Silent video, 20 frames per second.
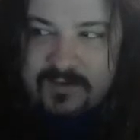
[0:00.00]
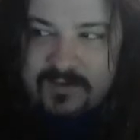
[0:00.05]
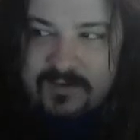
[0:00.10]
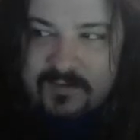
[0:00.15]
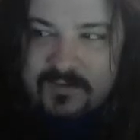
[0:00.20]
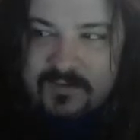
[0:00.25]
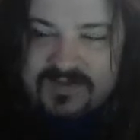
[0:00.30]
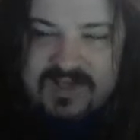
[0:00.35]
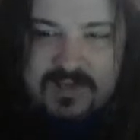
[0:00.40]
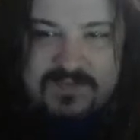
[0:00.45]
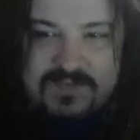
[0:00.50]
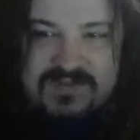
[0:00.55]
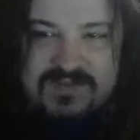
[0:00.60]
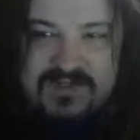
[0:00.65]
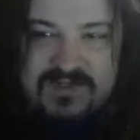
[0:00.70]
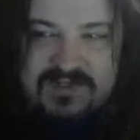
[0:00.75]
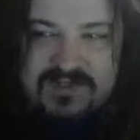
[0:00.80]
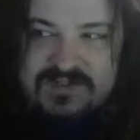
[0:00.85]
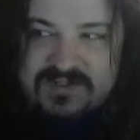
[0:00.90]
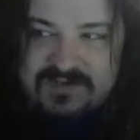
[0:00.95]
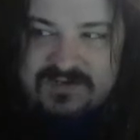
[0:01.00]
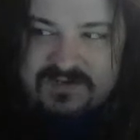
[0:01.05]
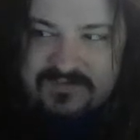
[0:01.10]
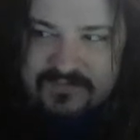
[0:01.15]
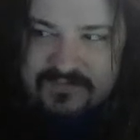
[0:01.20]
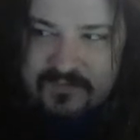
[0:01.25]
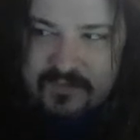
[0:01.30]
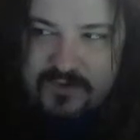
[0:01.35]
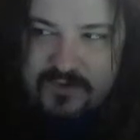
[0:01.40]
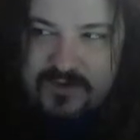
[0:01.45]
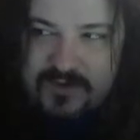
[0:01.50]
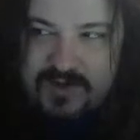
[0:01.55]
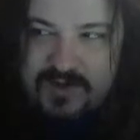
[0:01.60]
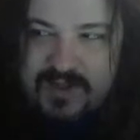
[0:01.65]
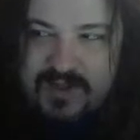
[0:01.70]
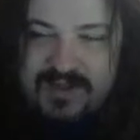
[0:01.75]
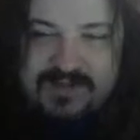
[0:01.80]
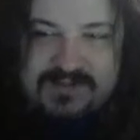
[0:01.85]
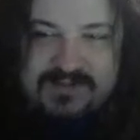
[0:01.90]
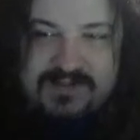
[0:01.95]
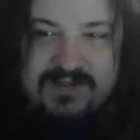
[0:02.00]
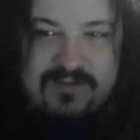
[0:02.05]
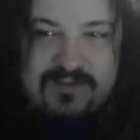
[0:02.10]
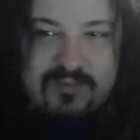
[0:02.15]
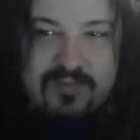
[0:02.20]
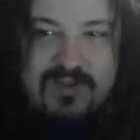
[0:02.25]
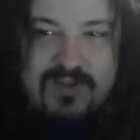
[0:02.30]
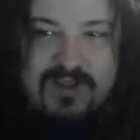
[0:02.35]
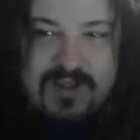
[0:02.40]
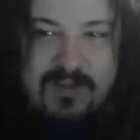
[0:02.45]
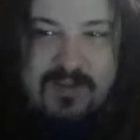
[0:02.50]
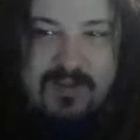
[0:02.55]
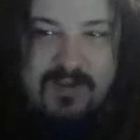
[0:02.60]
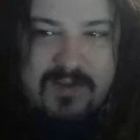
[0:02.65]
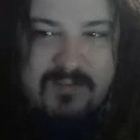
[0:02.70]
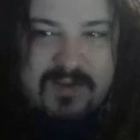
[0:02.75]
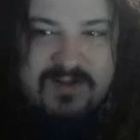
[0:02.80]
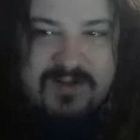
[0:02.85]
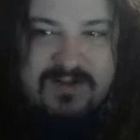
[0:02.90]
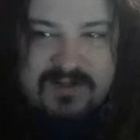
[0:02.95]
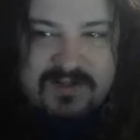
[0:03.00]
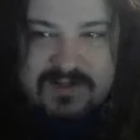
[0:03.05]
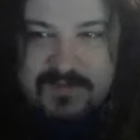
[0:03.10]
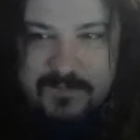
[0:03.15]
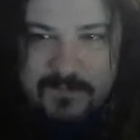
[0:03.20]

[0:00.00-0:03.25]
What time is it? Is 4:18 p.m. on Monday.